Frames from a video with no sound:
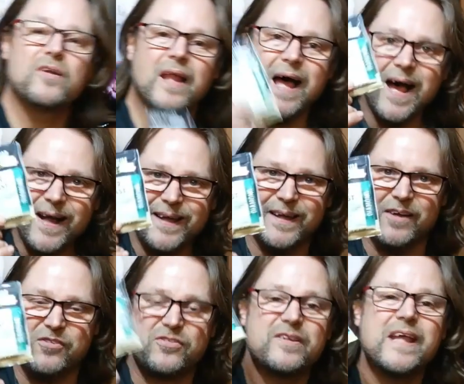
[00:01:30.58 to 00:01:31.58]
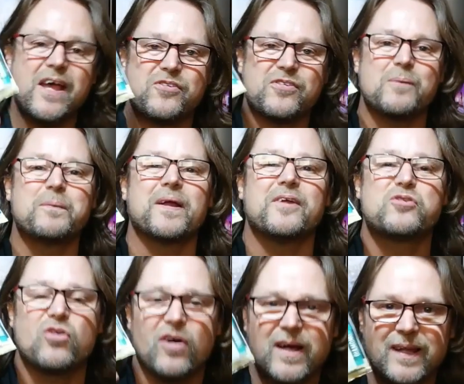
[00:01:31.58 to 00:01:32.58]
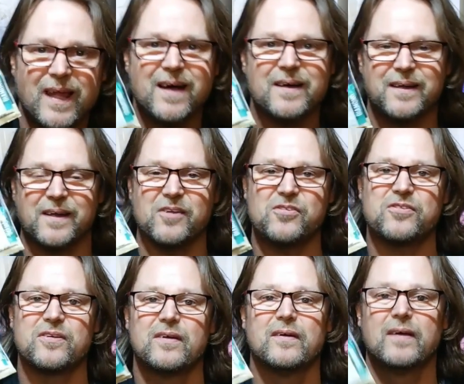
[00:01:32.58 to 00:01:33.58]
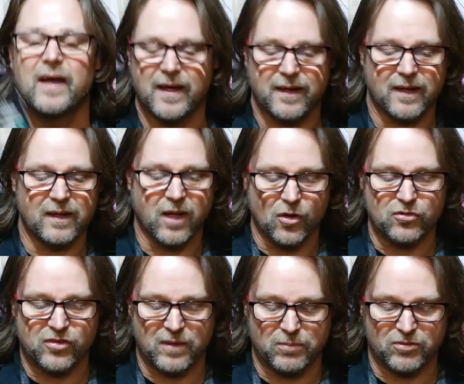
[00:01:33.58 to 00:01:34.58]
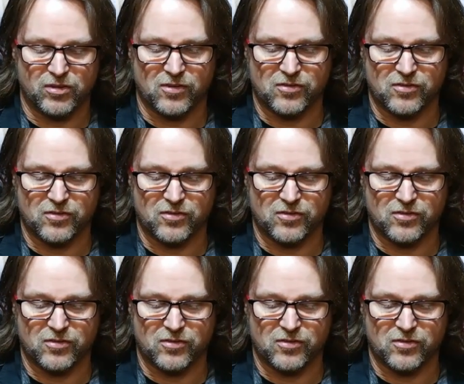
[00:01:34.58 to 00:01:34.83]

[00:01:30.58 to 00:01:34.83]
a lager yeast. Yes, I'm going to try and lager this at a low temperature.